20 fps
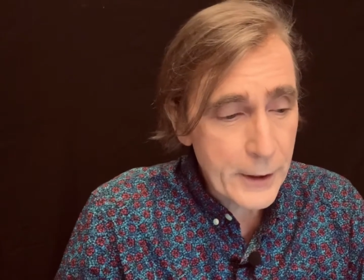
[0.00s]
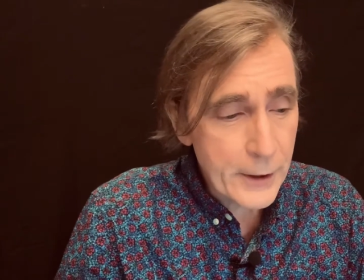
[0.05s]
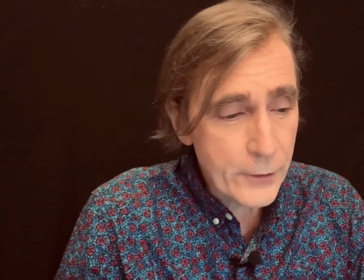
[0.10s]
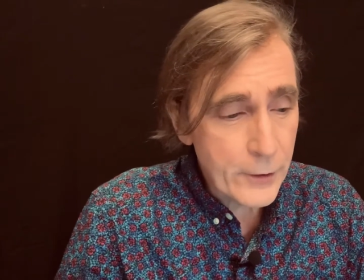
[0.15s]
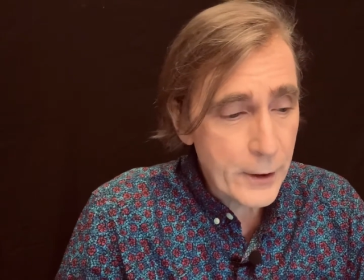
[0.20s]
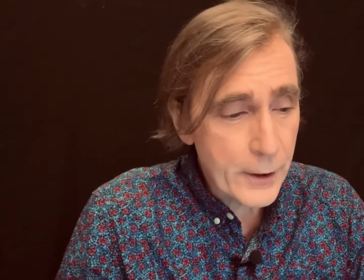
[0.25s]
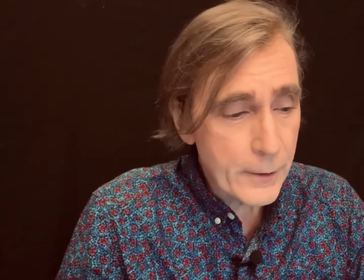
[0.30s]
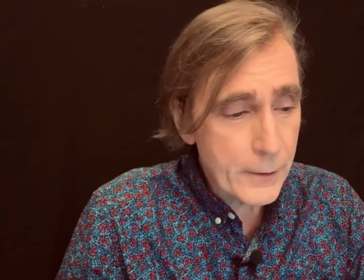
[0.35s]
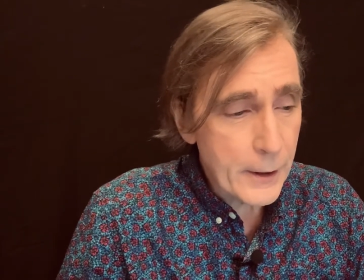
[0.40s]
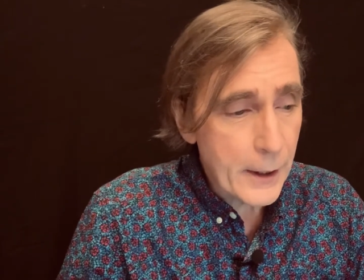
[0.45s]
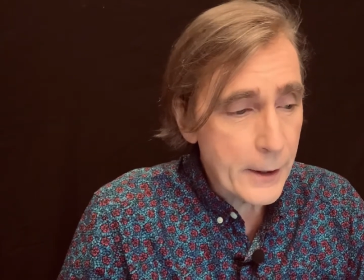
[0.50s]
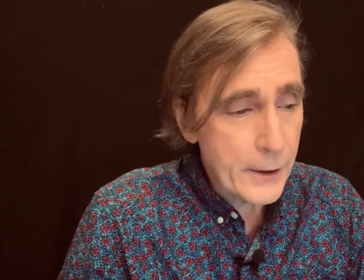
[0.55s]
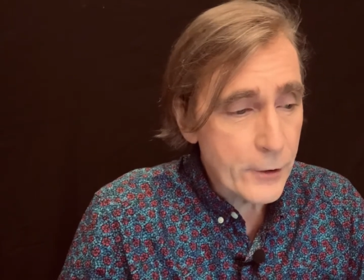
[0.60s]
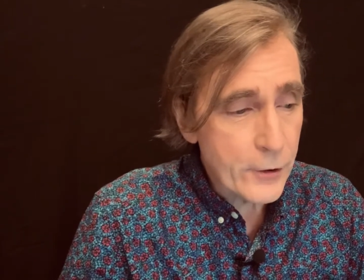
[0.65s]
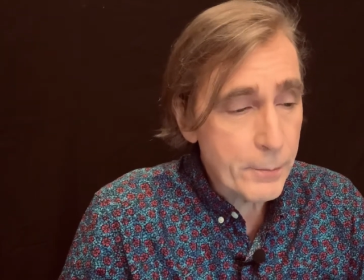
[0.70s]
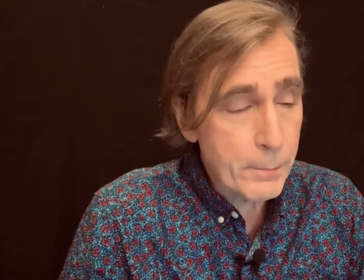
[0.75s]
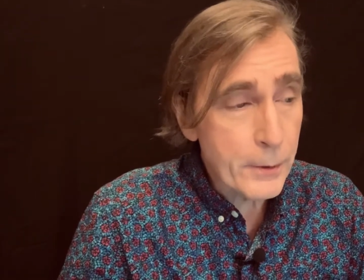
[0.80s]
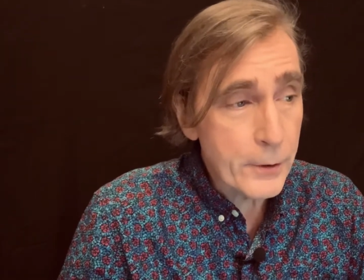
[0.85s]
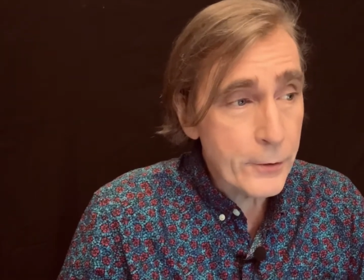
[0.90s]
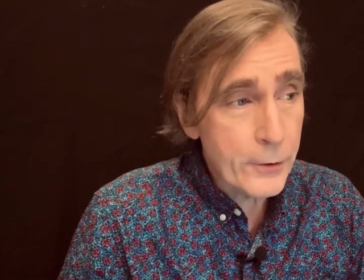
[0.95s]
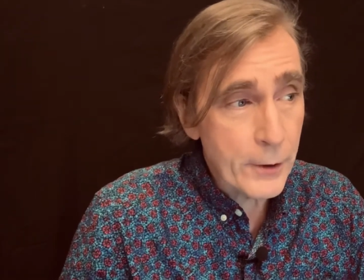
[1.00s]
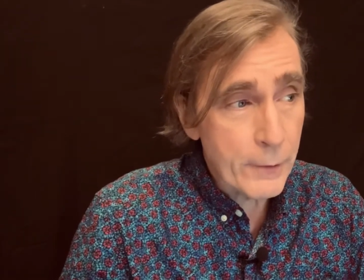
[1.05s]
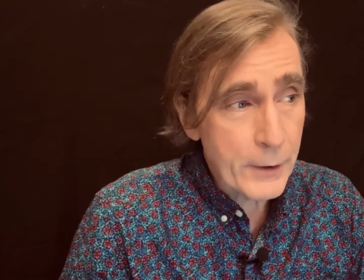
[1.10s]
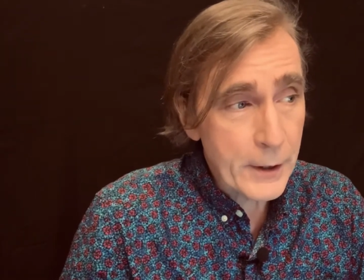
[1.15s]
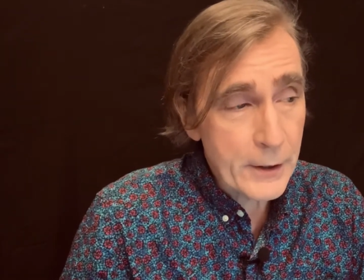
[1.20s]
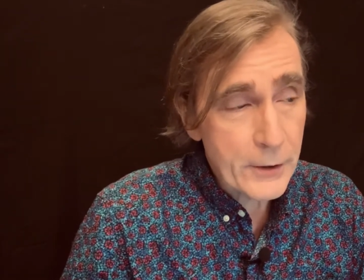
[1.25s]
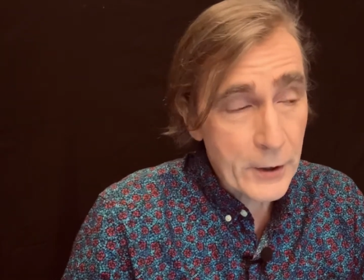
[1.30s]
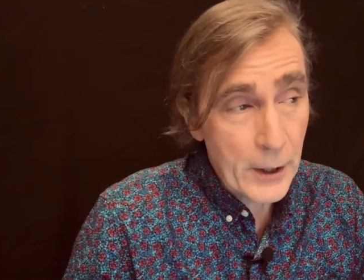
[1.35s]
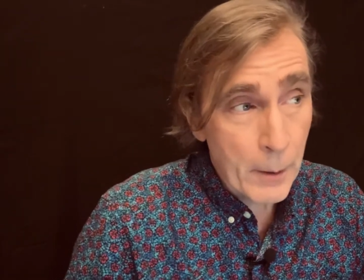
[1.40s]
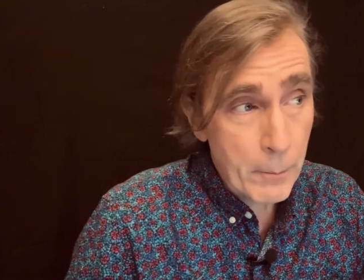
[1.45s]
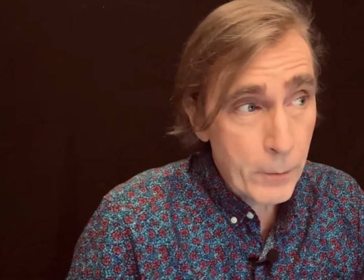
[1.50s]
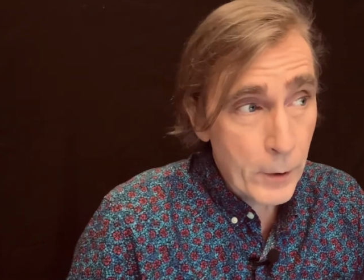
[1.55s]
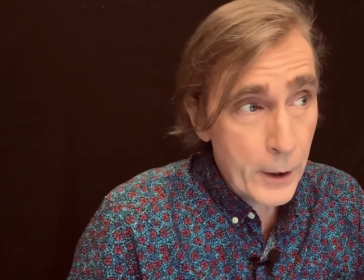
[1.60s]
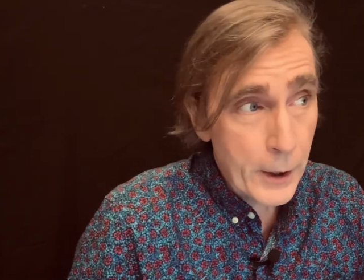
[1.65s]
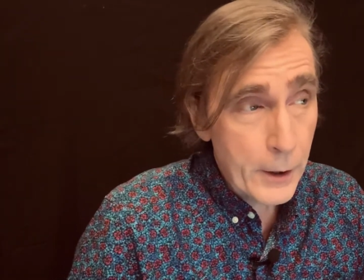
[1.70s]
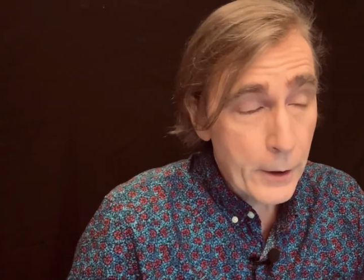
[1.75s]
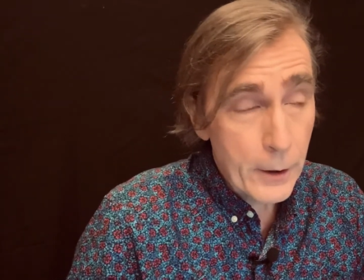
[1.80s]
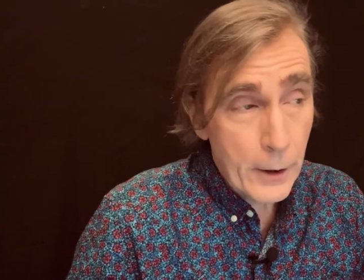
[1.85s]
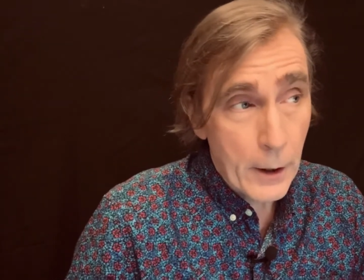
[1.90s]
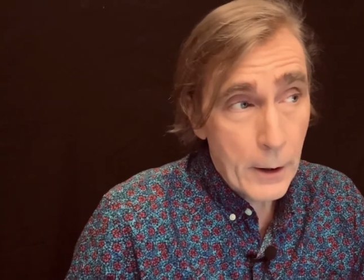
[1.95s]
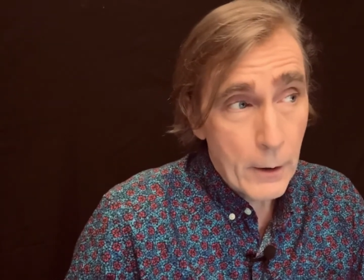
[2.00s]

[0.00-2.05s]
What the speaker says: a specific template,